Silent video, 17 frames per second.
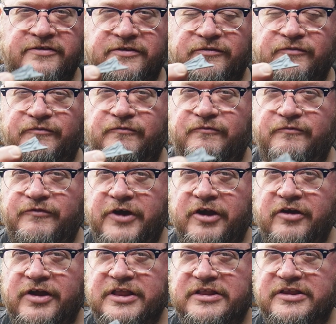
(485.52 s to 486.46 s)
a
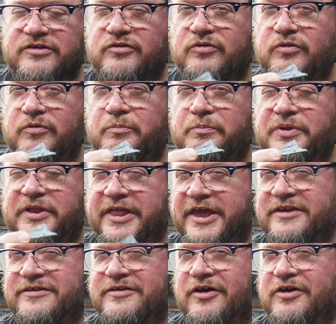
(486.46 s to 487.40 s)
very little
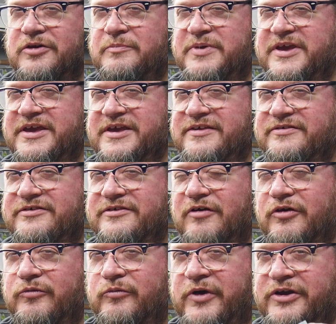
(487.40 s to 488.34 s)
plant-on piece
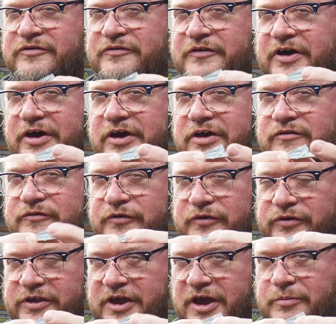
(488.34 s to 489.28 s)
on Red 5
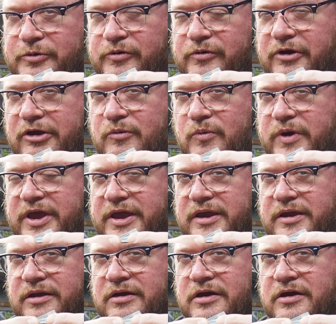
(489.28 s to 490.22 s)
for the upper right
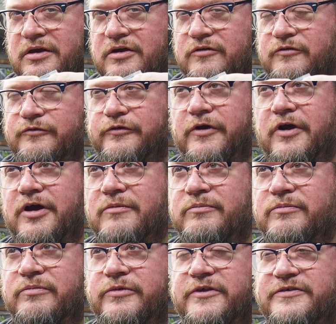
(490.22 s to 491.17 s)
wing
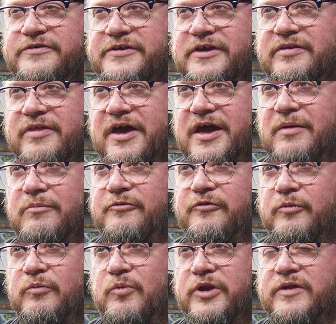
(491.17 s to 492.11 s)
from the C-Lab
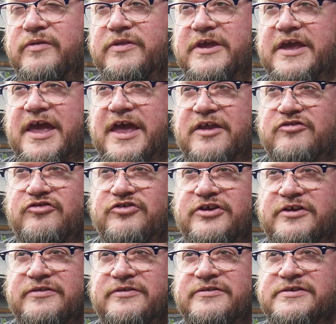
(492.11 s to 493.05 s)
from one of the
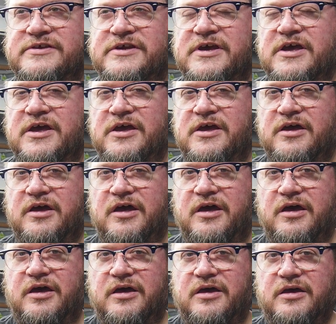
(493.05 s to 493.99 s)
engines
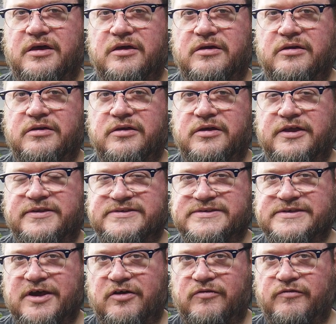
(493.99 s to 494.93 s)

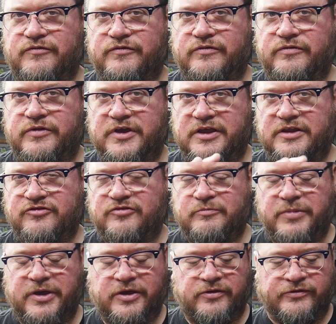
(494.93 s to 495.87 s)
itself, the engine
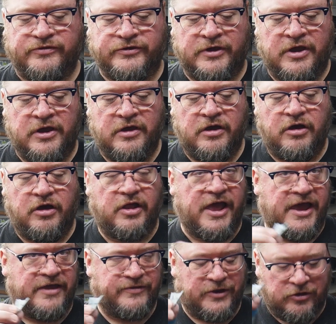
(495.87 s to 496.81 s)
bells. I'll
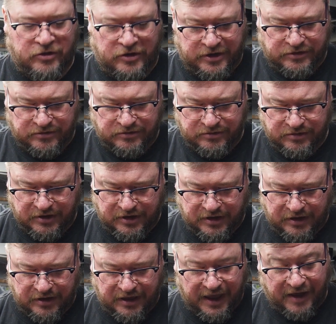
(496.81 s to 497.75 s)
add that on
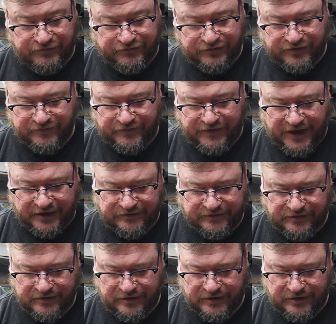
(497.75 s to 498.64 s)
after the fact.